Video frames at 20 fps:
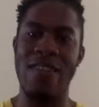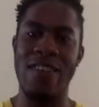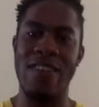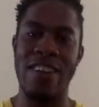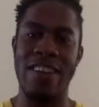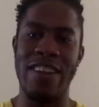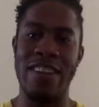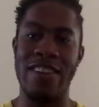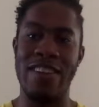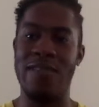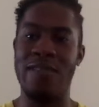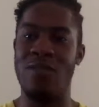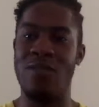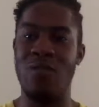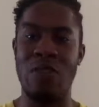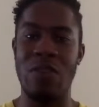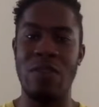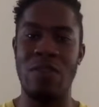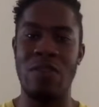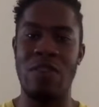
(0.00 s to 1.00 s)
when it's
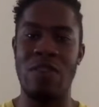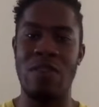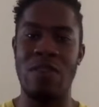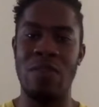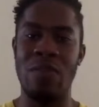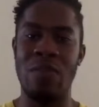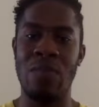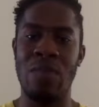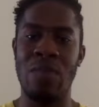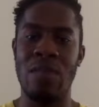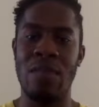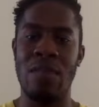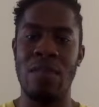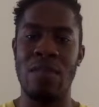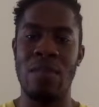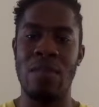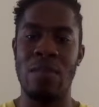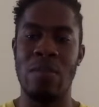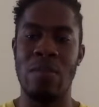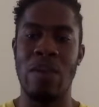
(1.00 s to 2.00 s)
driven
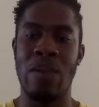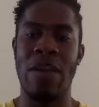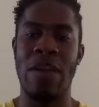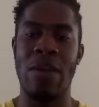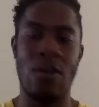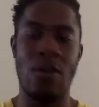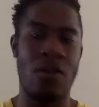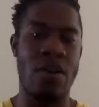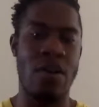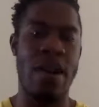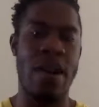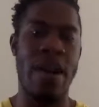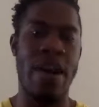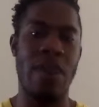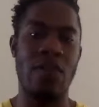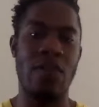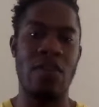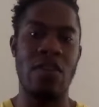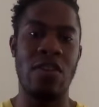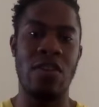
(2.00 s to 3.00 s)
by your
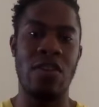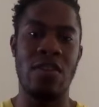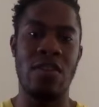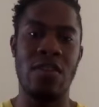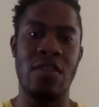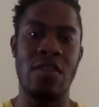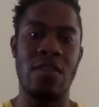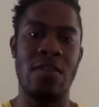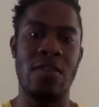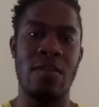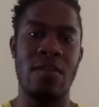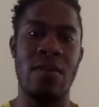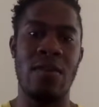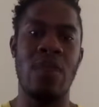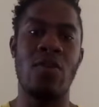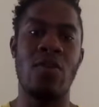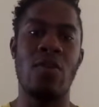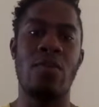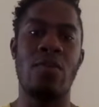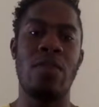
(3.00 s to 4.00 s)
actions,
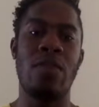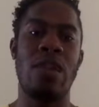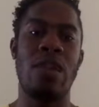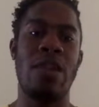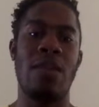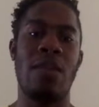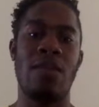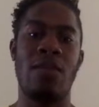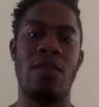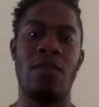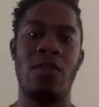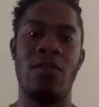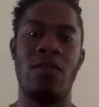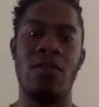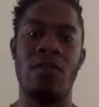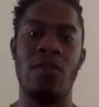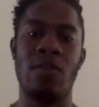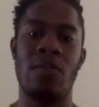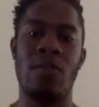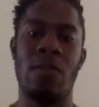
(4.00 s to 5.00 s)
by your
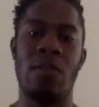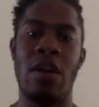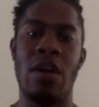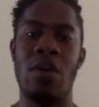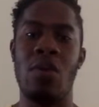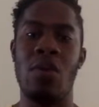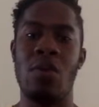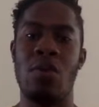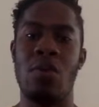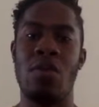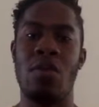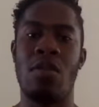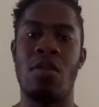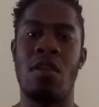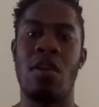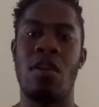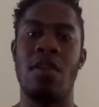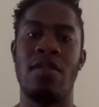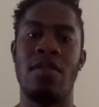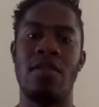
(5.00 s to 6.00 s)
behaviors, by your
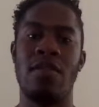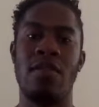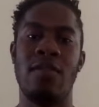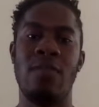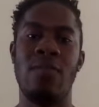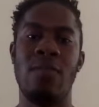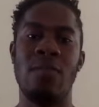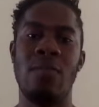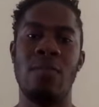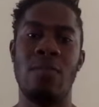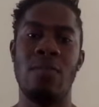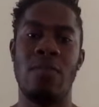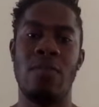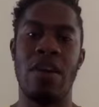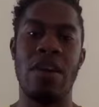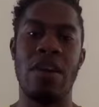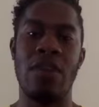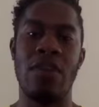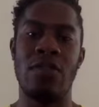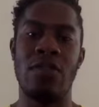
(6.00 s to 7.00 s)
thoughts,
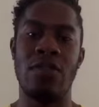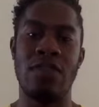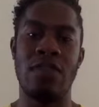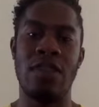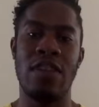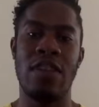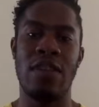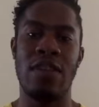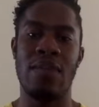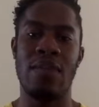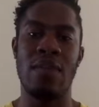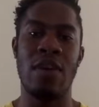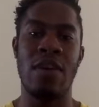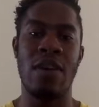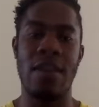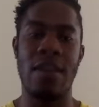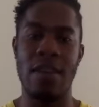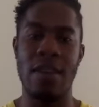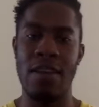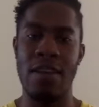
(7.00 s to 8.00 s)
by your state of
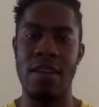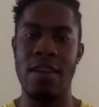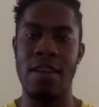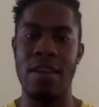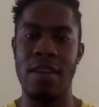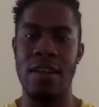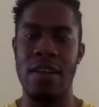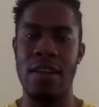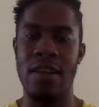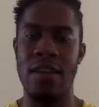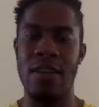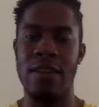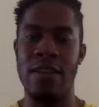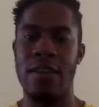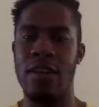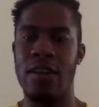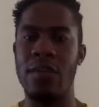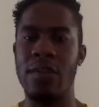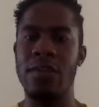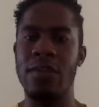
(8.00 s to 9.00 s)
mind.
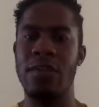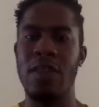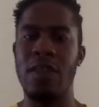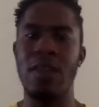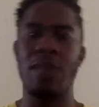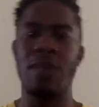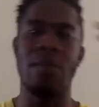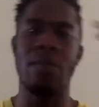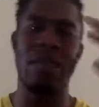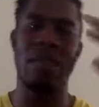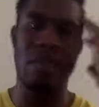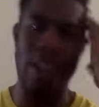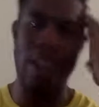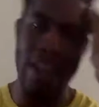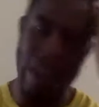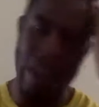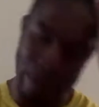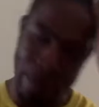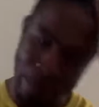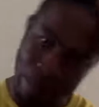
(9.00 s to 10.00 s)
So always think about
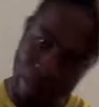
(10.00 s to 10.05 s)
that.